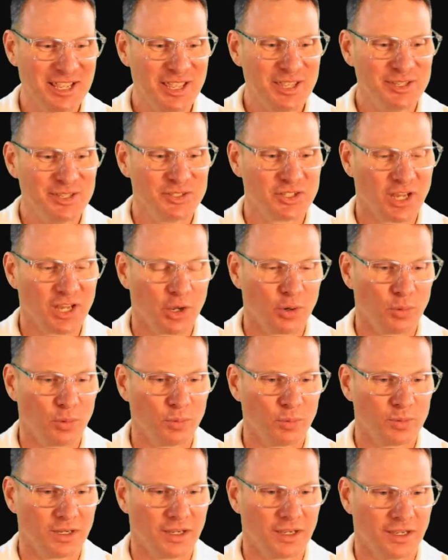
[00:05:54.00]

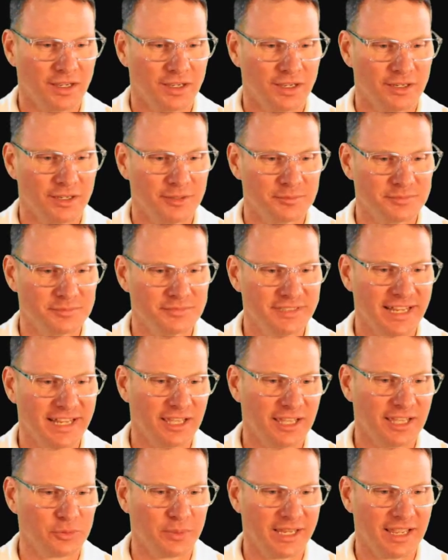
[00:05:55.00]
so um,
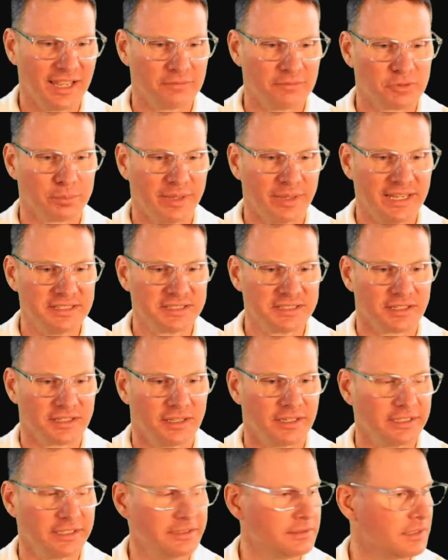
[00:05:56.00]
now that we have our
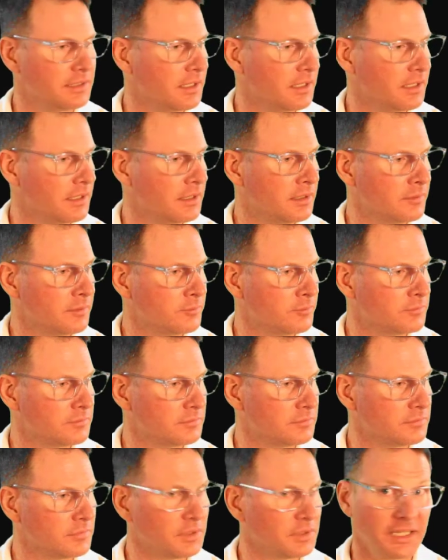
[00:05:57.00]
baseline, um,
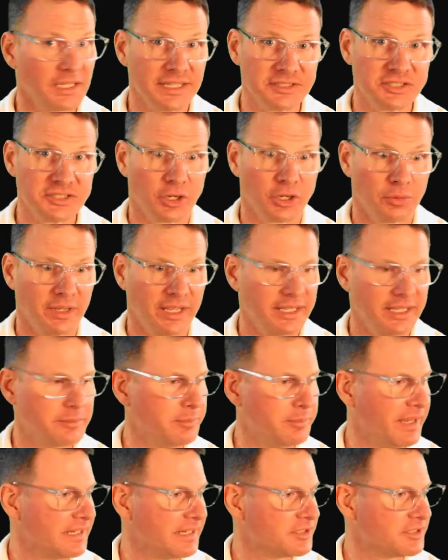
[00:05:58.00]
let's go ahead and
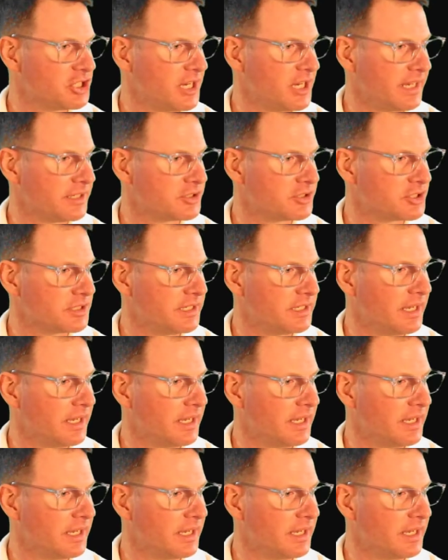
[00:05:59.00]
make a change.